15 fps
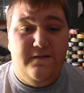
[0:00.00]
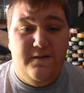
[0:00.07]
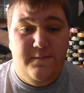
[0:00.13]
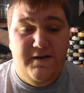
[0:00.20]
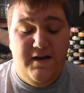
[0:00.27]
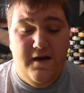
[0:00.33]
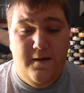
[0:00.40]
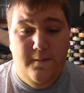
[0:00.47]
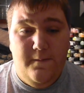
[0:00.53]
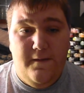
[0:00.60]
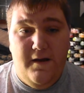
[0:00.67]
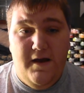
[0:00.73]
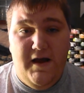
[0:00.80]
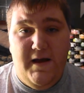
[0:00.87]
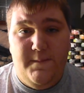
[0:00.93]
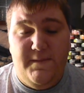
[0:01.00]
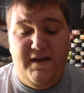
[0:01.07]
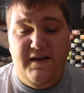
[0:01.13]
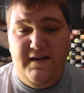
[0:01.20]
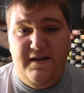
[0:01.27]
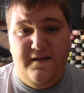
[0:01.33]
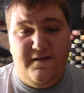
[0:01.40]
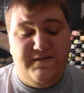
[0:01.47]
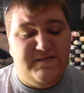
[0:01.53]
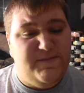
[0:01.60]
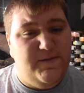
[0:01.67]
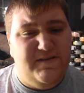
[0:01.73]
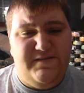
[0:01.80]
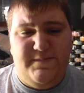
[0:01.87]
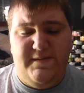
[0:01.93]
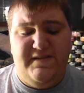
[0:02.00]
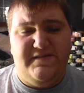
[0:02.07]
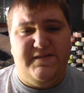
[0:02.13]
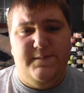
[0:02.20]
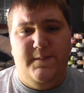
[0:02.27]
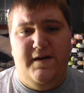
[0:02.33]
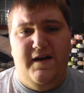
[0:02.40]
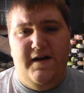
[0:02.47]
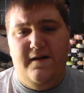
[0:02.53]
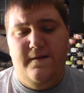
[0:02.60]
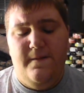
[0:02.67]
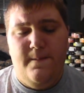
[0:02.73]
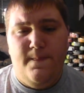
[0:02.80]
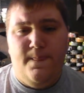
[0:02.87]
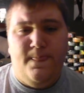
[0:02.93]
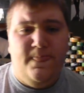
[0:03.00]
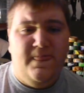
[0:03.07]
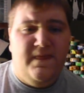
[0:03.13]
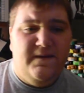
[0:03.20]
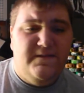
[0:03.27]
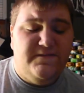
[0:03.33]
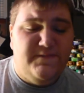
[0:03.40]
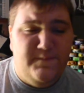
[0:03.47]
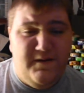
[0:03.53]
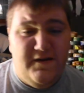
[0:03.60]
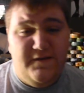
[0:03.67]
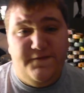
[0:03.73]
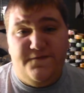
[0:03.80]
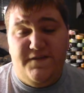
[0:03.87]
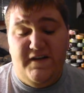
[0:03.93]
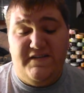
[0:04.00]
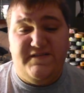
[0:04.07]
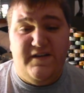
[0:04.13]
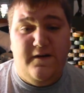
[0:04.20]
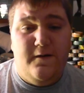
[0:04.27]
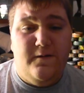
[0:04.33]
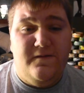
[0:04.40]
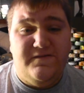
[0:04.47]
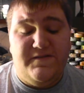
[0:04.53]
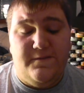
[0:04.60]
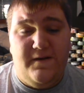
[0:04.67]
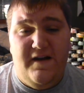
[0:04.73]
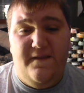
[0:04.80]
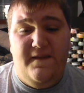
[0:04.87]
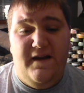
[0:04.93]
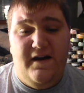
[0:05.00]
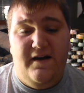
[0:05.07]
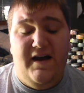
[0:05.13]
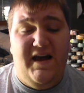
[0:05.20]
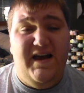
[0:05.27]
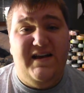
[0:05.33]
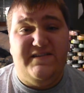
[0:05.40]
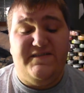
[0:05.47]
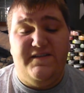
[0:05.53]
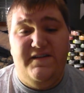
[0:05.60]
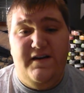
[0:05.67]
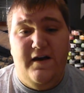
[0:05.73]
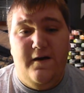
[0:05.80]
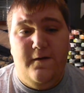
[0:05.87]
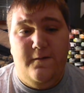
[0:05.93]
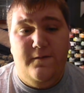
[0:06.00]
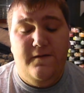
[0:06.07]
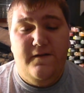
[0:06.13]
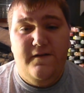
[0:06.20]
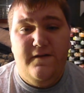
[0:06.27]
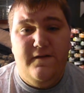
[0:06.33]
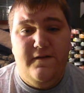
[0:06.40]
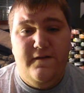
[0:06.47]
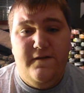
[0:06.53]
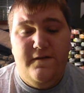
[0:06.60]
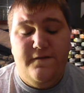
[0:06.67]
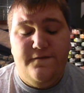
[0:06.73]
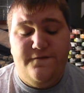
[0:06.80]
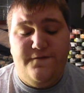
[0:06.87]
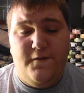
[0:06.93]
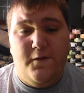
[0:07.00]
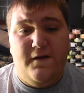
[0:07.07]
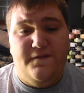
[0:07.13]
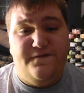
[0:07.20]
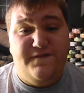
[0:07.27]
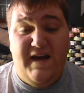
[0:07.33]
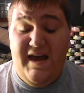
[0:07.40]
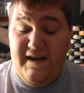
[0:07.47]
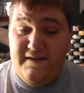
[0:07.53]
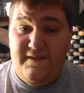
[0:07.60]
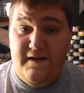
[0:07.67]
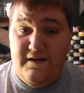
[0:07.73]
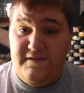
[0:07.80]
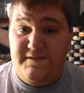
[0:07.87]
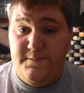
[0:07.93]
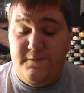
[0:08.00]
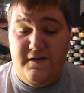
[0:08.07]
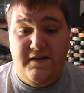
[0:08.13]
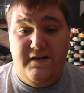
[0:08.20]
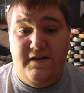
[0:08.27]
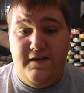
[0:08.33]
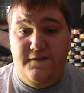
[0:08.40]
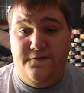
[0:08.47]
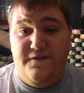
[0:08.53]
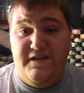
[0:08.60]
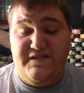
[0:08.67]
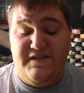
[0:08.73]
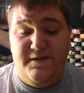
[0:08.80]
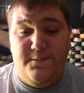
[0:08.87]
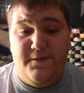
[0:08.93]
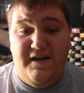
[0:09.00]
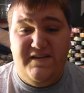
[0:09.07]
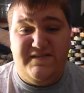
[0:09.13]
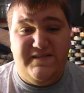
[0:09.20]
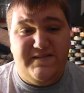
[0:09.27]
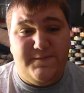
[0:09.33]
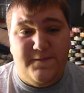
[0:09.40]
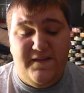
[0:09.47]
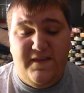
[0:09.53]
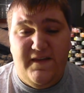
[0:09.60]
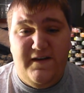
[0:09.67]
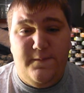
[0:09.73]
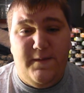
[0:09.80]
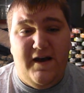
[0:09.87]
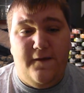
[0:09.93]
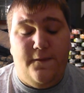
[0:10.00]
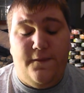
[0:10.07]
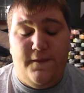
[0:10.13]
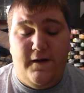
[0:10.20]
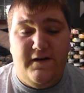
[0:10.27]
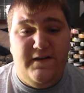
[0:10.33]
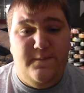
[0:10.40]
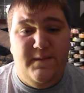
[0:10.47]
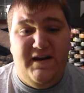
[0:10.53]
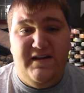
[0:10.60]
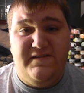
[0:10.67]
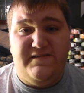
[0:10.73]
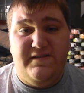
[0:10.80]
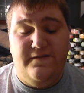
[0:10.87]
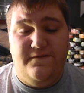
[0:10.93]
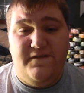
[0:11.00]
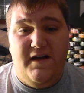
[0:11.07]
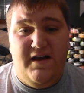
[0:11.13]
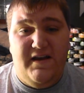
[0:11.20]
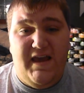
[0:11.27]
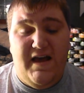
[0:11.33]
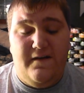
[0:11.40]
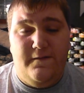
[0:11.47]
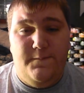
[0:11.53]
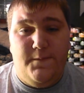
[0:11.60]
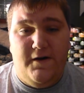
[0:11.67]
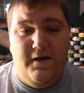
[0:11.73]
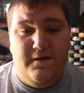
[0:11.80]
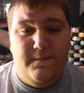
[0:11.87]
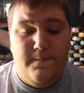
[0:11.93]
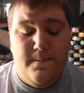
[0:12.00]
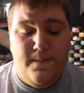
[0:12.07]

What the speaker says: Let me know. I hear there's supposed to be some good fishing holes around there. I actually know for a fact there are some really good fishing places within about 30 minutes of Gatlinburg.